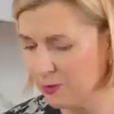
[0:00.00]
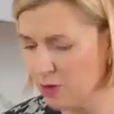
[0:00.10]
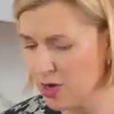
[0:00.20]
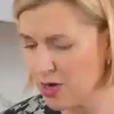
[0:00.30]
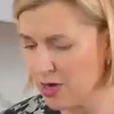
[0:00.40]

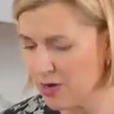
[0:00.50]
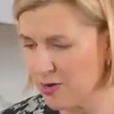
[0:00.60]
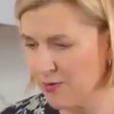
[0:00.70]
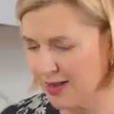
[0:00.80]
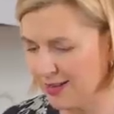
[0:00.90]

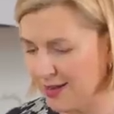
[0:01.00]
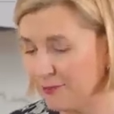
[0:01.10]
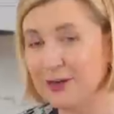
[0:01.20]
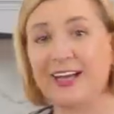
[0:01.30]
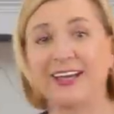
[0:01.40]
Woohoo! I love
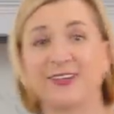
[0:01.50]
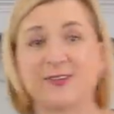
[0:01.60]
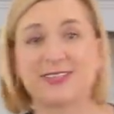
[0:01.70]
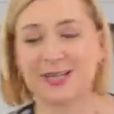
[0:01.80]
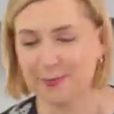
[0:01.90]
when I hit
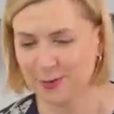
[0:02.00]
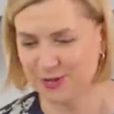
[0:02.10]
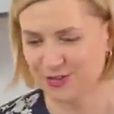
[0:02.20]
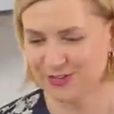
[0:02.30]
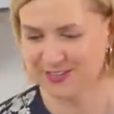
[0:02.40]
those
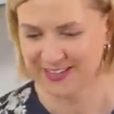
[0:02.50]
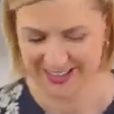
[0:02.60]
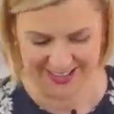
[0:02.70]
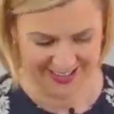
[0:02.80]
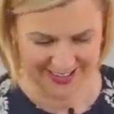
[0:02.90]
temperatures.
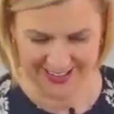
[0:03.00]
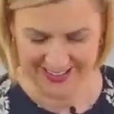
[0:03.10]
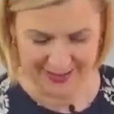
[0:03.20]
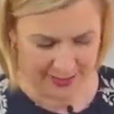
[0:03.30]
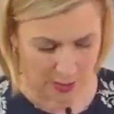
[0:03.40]

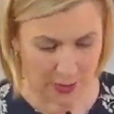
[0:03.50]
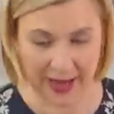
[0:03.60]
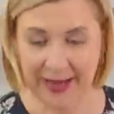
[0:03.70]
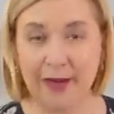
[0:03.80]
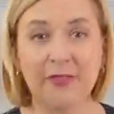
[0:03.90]

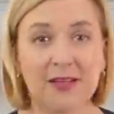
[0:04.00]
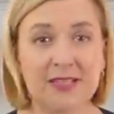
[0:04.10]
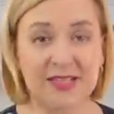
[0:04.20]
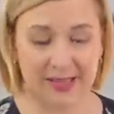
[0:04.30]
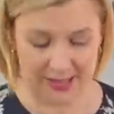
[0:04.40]
Okay, now
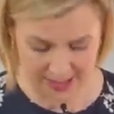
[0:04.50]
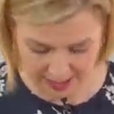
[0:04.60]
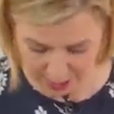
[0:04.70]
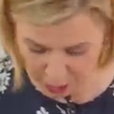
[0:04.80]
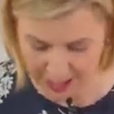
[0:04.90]
this is
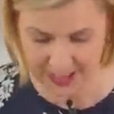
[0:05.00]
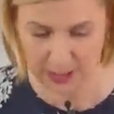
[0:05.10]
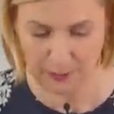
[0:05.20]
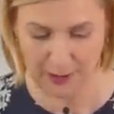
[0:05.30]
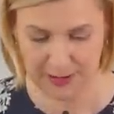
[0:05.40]
the
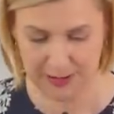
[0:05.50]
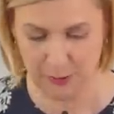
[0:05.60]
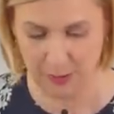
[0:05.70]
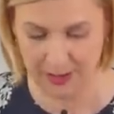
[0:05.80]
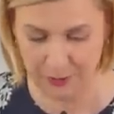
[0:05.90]
crazy part.
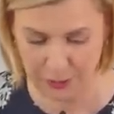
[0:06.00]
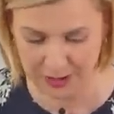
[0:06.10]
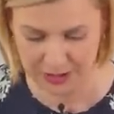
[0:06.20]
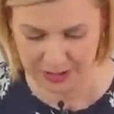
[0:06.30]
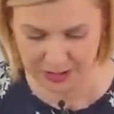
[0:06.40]
What I'm
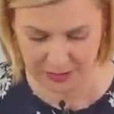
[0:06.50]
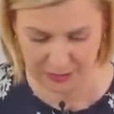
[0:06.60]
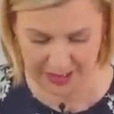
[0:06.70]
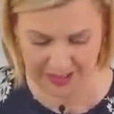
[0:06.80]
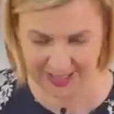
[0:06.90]
going to
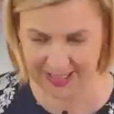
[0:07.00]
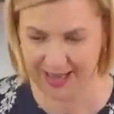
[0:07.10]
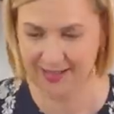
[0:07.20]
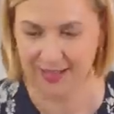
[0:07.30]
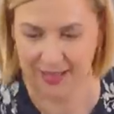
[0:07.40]
do, I need to
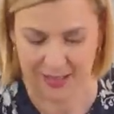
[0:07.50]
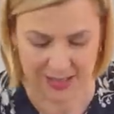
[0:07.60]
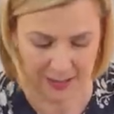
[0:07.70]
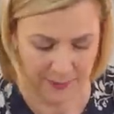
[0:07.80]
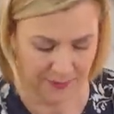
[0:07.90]
get
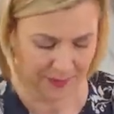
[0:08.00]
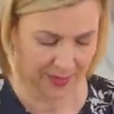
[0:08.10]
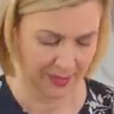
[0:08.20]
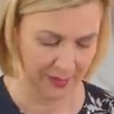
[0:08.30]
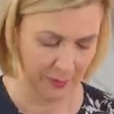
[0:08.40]
this
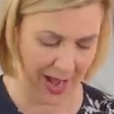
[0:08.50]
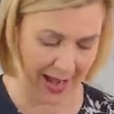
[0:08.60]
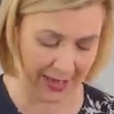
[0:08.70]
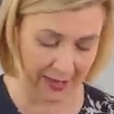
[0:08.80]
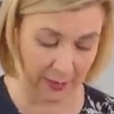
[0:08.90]

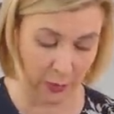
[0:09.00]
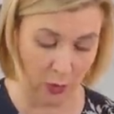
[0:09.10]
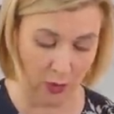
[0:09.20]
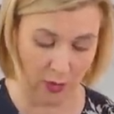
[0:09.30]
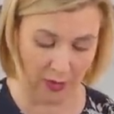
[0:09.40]
back in the
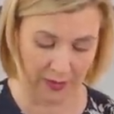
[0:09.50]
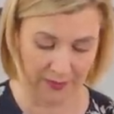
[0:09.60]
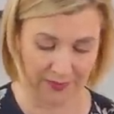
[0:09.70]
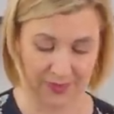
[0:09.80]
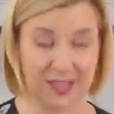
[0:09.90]
bowl.
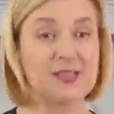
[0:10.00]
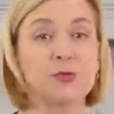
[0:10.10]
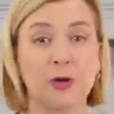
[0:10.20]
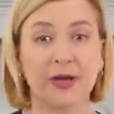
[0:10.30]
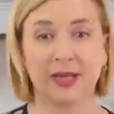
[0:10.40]
This
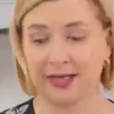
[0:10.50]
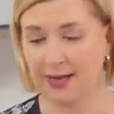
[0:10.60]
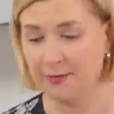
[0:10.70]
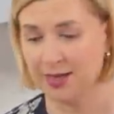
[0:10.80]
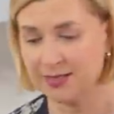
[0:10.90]
is where it can
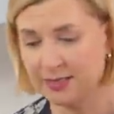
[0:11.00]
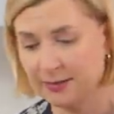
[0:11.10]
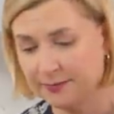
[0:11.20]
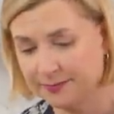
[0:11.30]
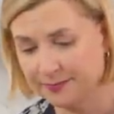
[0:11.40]
get messy.